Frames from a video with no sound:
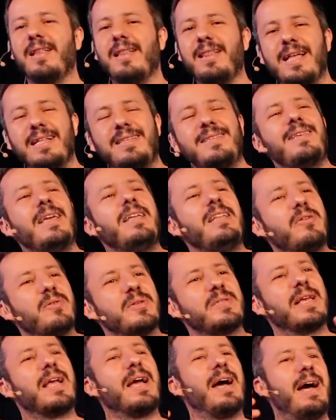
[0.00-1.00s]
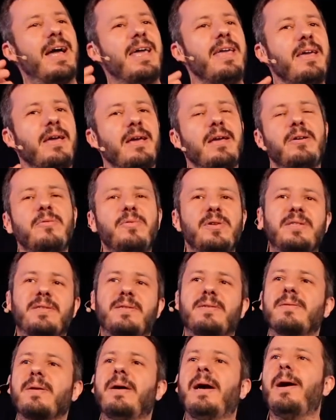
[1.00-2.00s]
Let's say there was a guy who
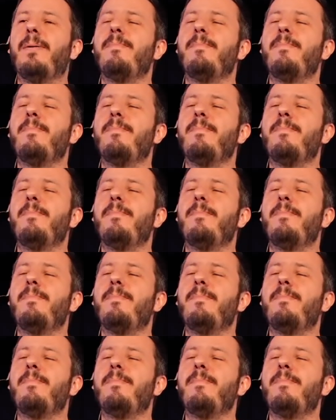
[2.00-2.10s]
was